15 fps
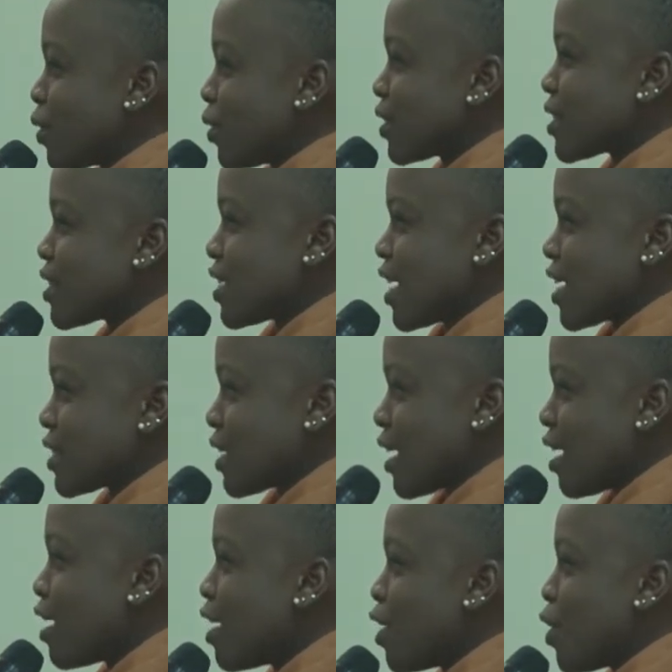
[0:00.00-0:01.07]
called
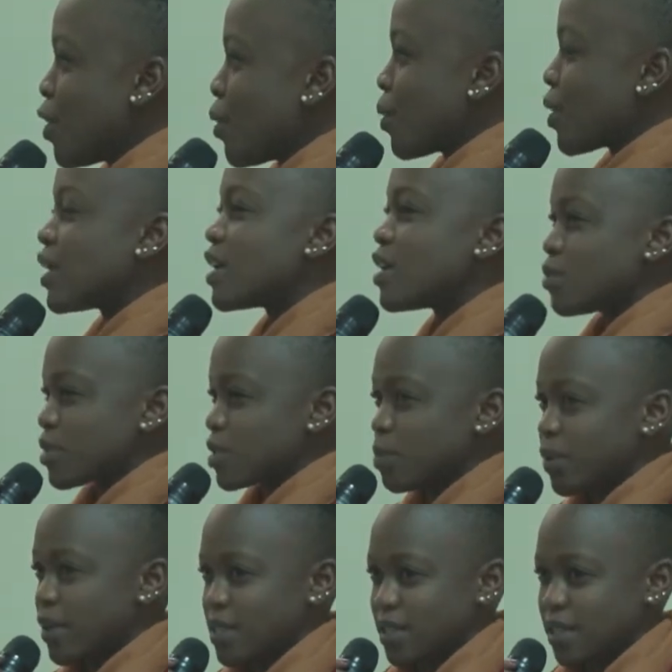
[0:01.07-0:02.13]
siasa when he was
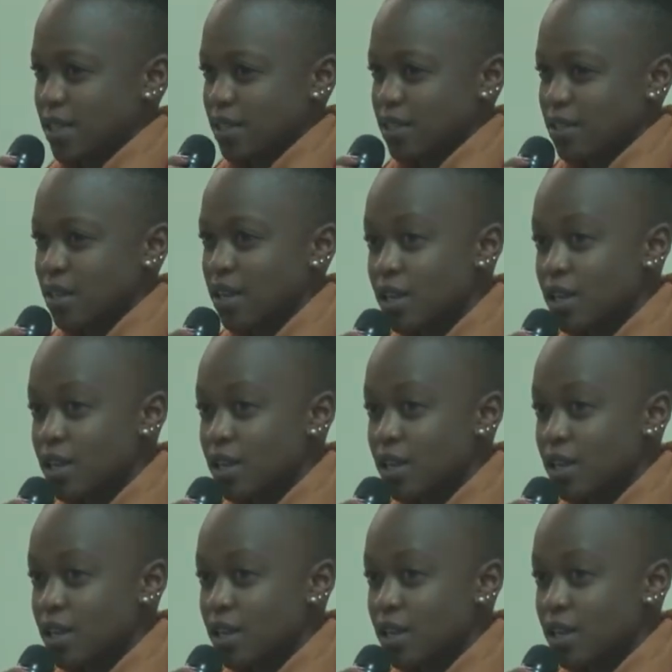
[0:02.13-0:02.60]
president.